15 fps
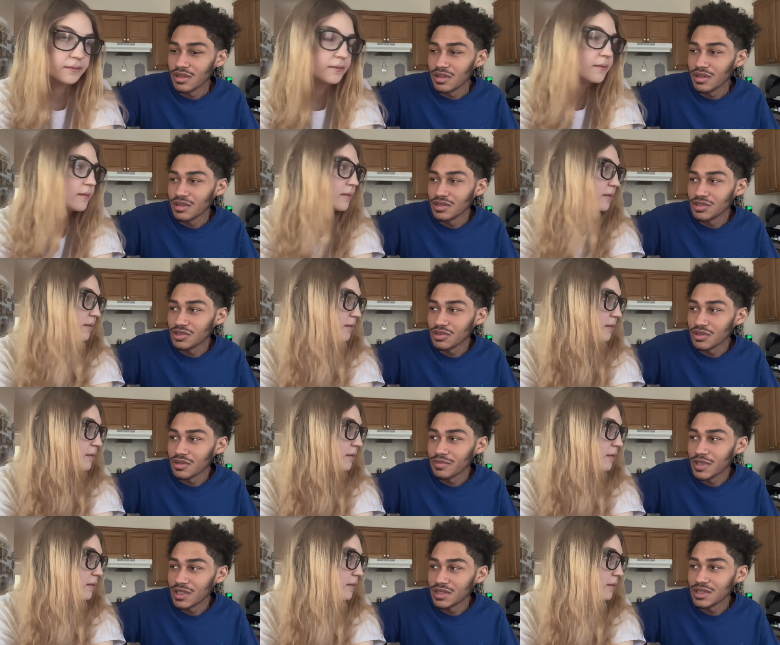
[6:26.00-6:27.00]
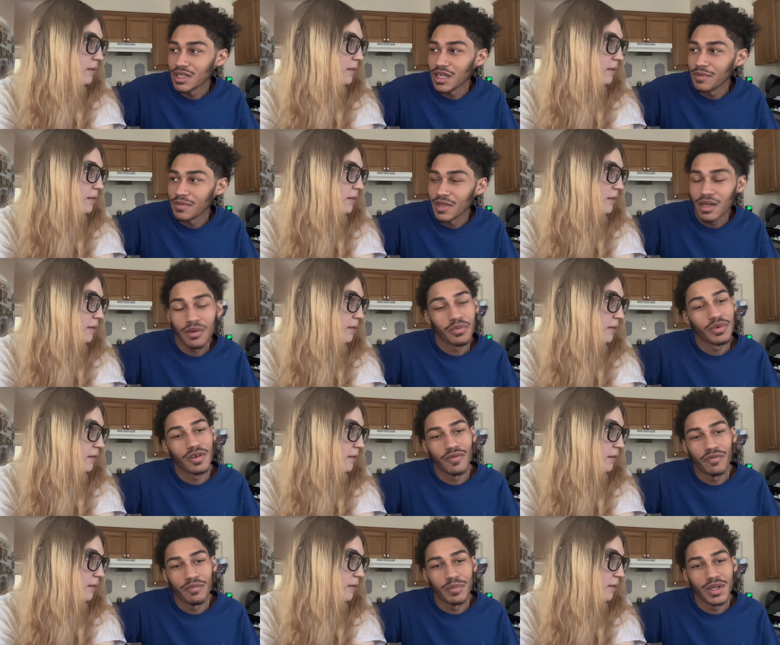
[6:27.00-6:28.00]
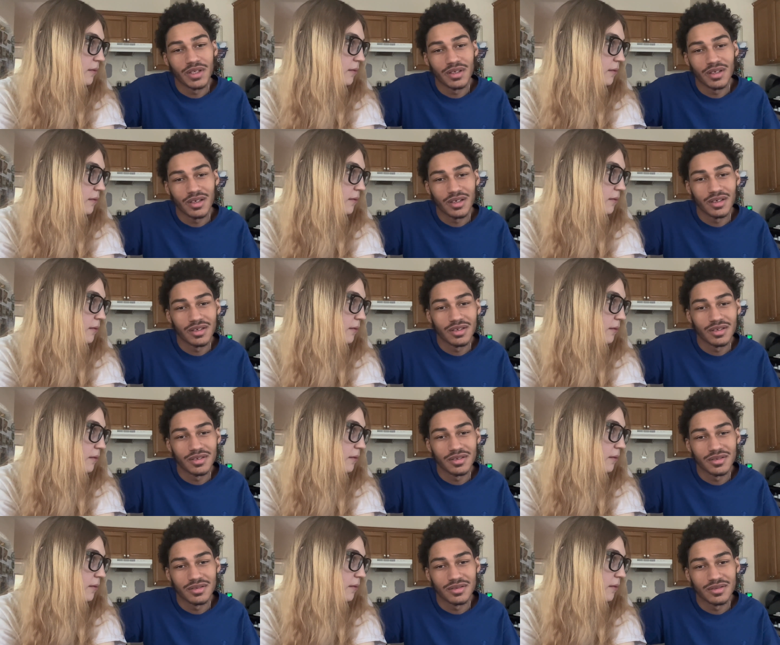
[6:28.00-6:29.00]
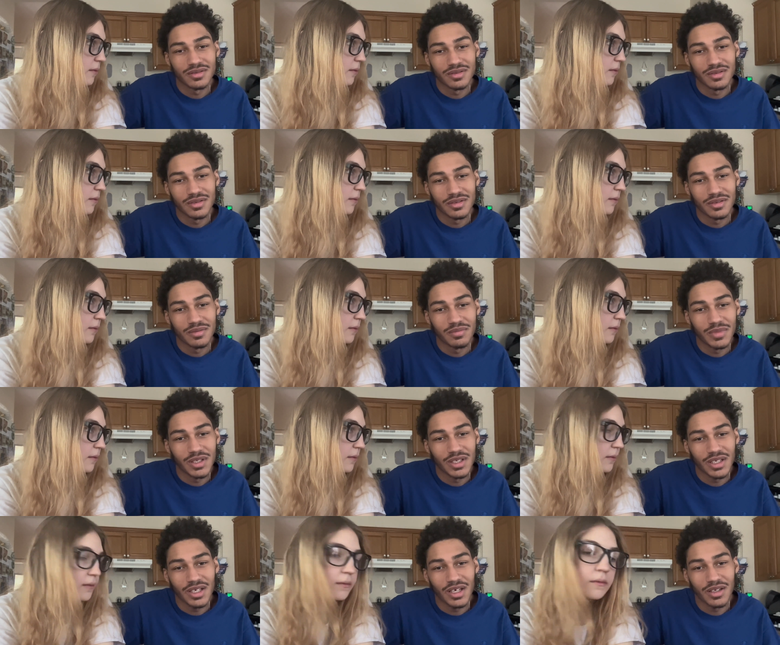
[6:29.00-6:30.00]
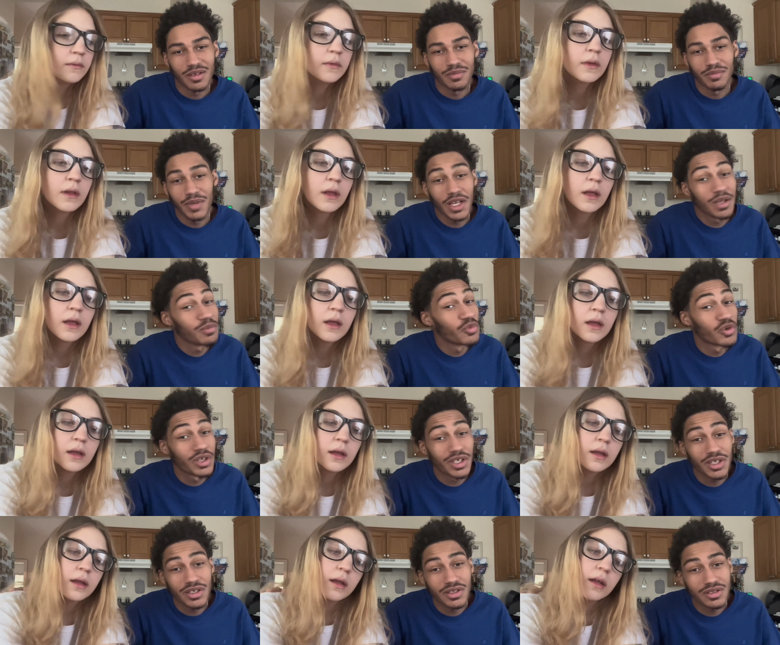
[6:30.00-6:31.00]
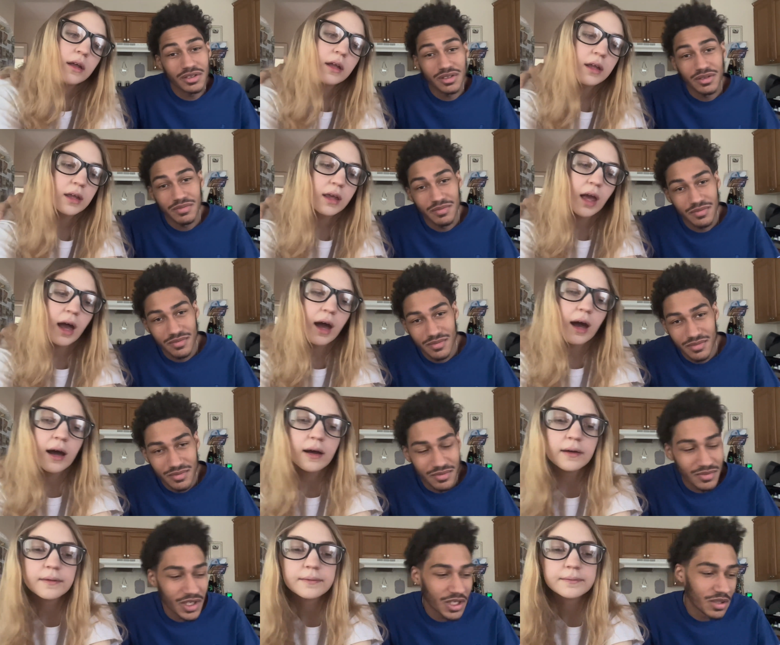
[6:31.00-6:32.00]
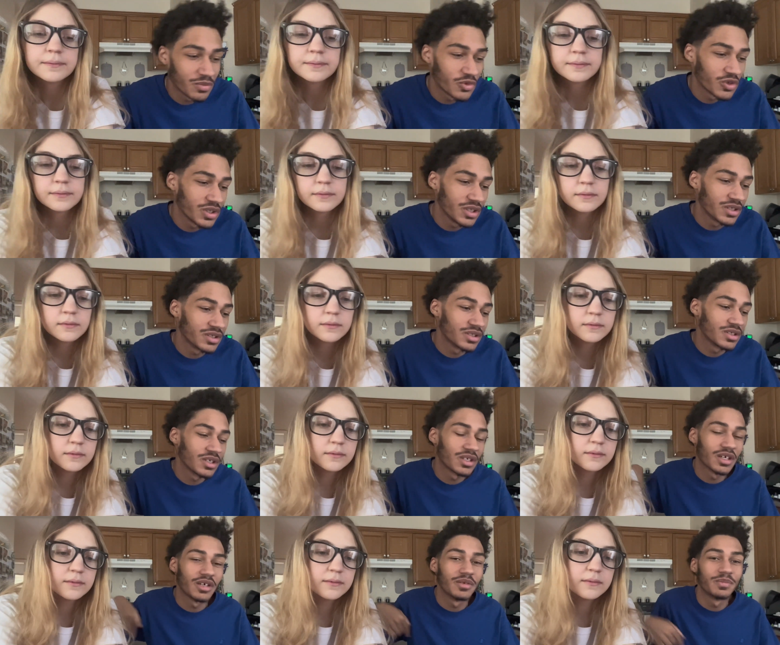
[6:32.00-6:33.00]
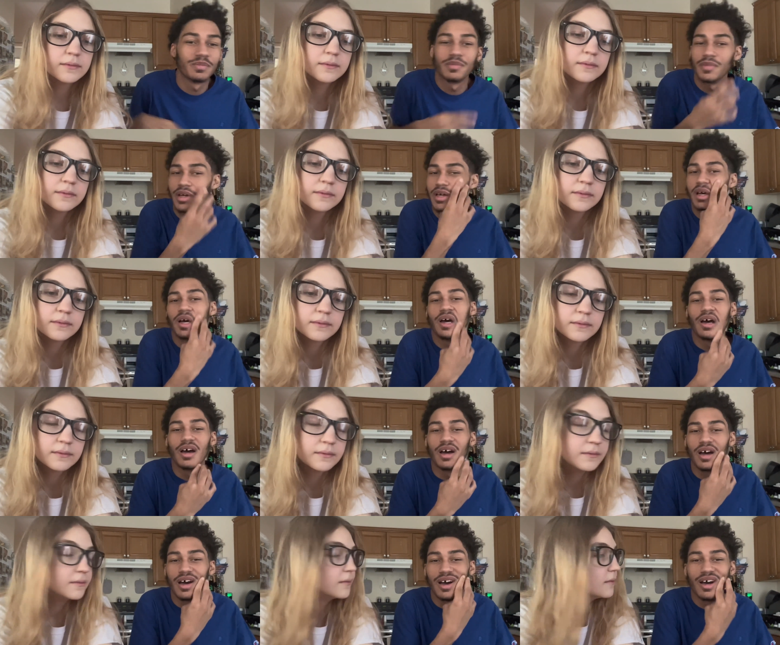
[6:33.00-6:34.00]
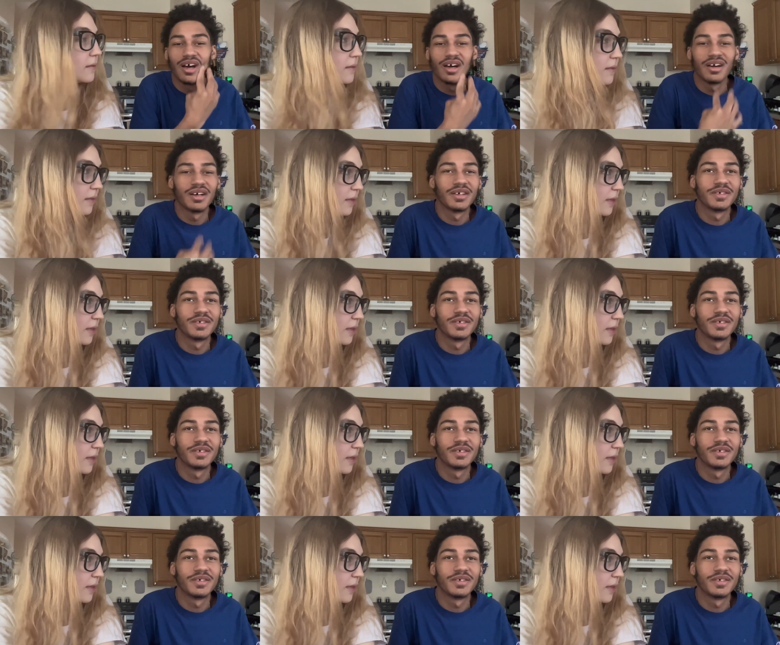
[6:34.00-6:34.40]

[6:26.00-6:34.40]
Speaker 1: This short amount of time that we've been uh, been together. Many more years. Yeah. Many more years to come. Uh,